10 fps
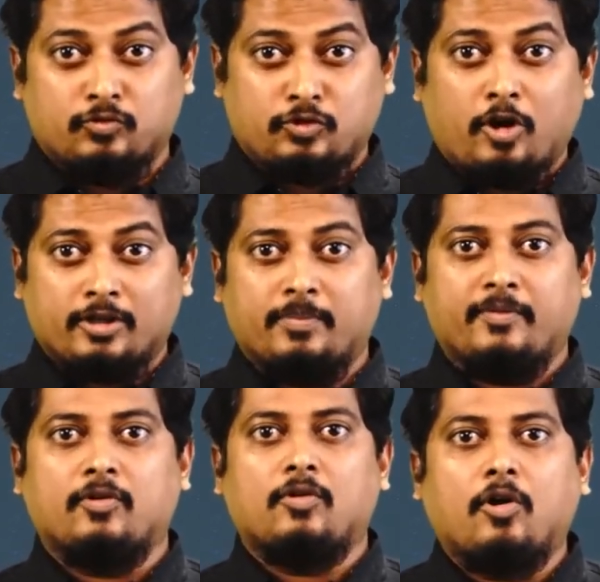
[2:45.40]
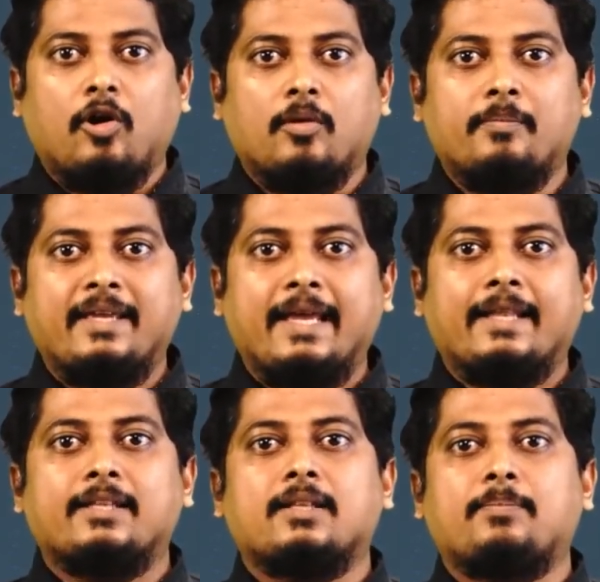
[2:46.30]
talked before, or
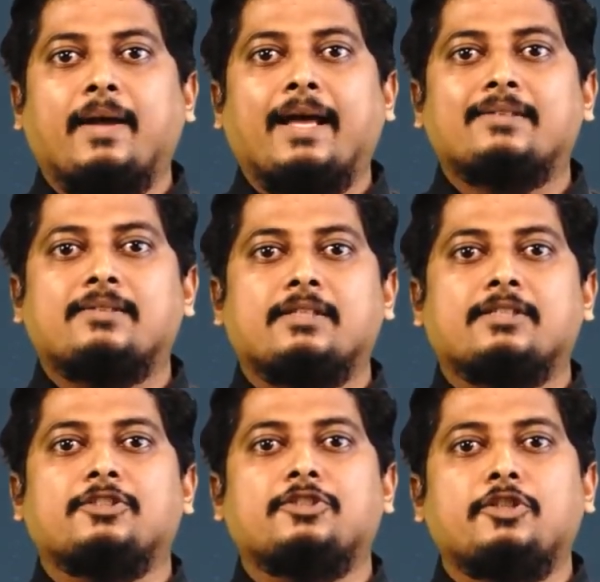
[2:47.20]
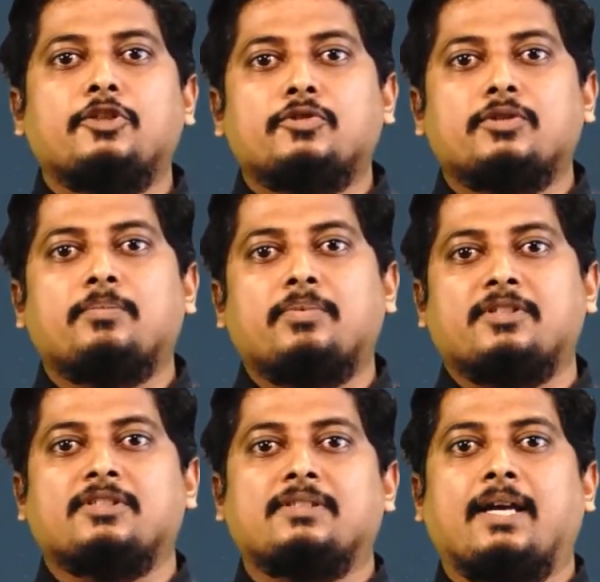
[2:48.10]
began in the past and continued to the
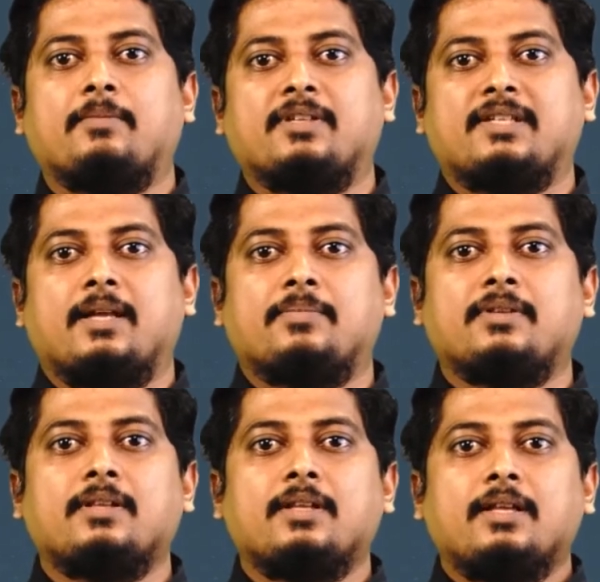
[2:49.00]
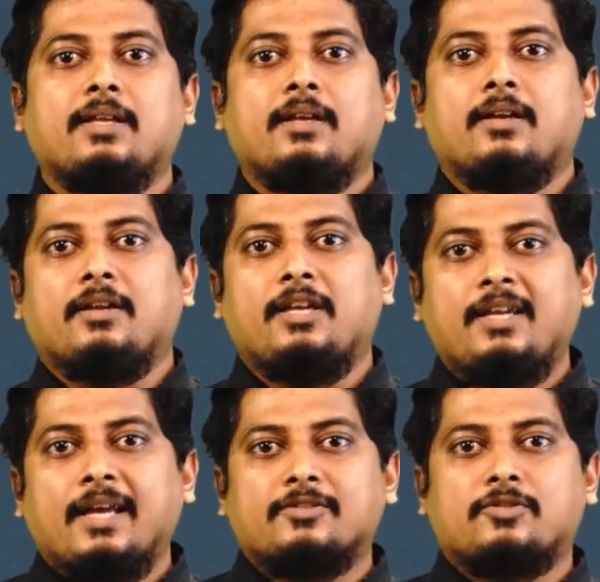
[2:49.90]
present time, example he
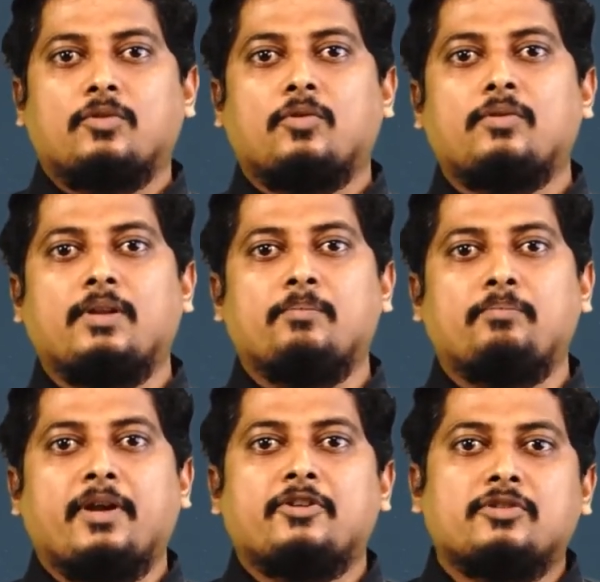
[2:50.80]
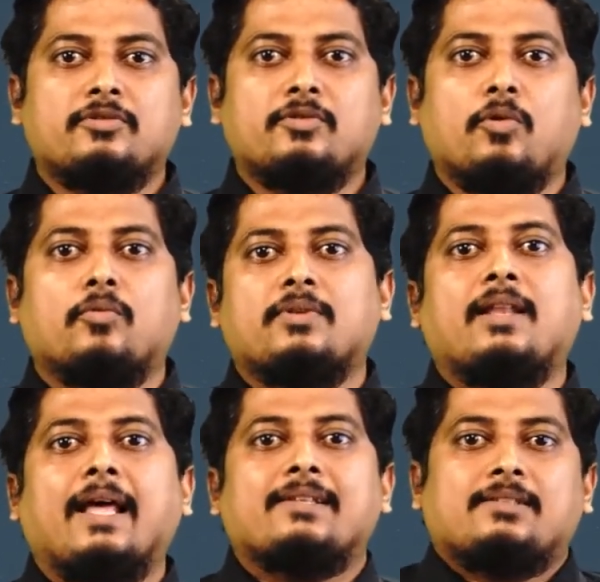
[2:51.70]
has grown impatient over the
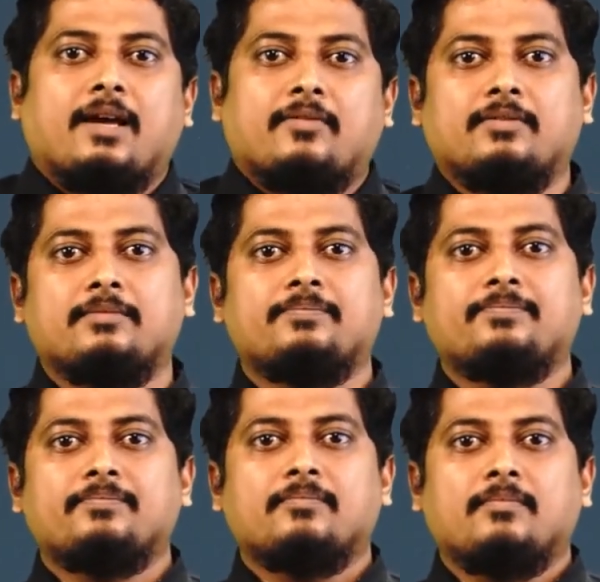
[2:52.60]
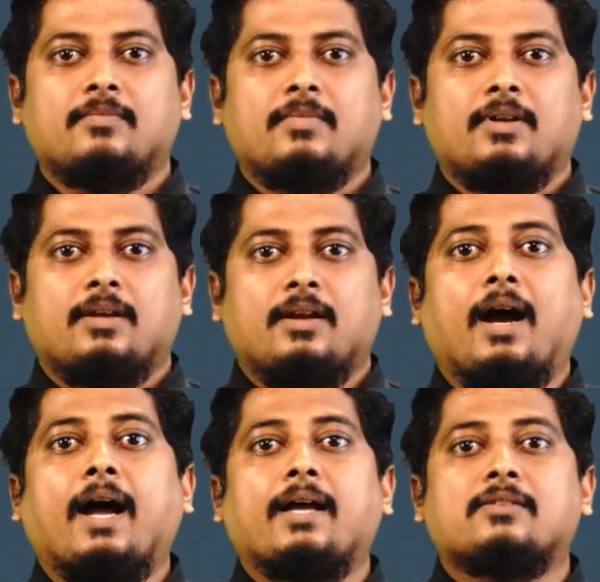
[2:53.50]
last hour.
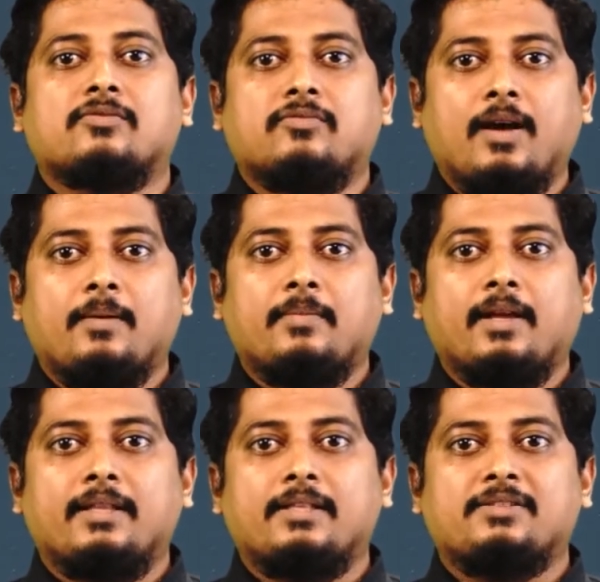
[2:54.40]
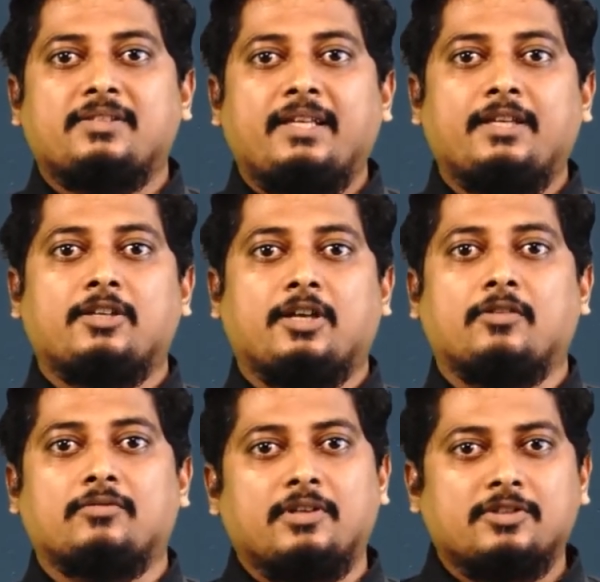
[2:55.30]
I have swum in the sea
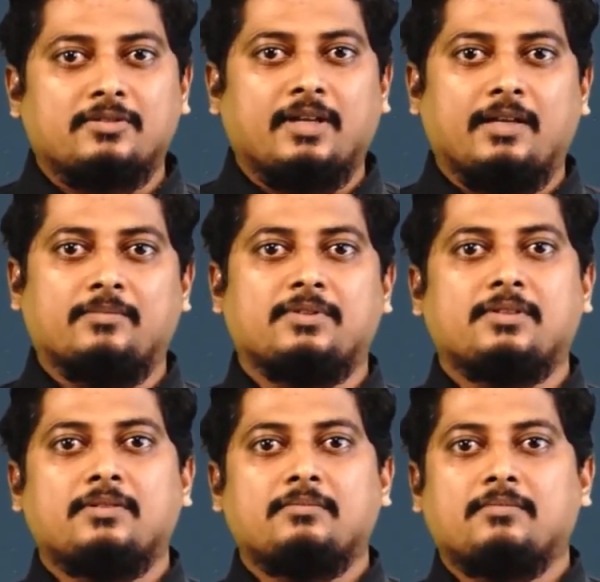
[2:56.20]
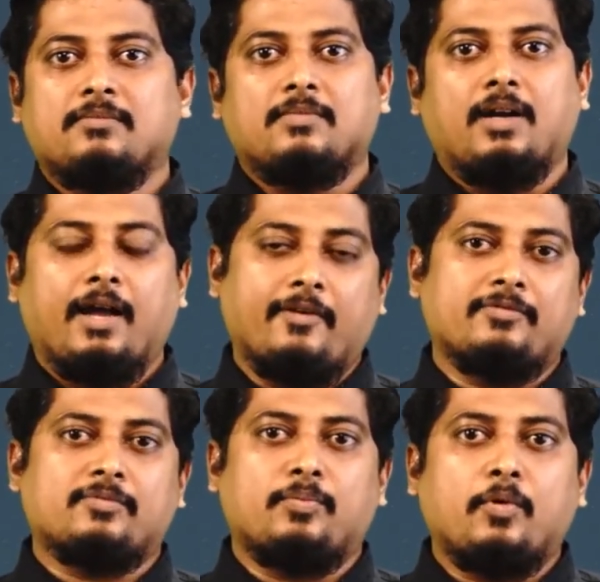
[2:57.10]
countless times. I have
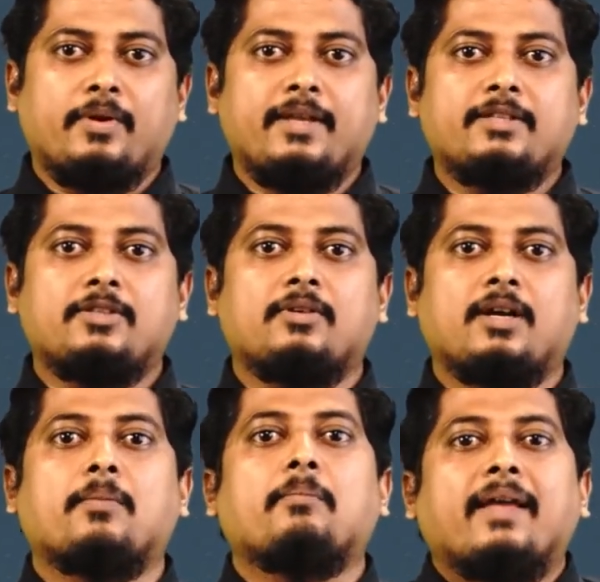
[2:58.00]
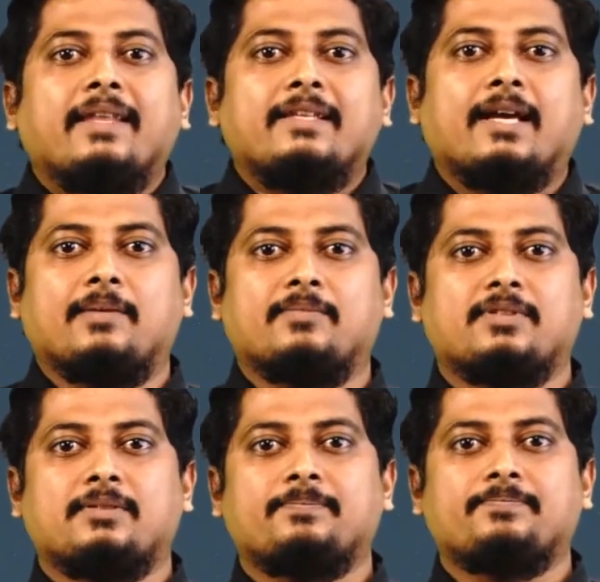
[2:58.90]
spoken to her many times.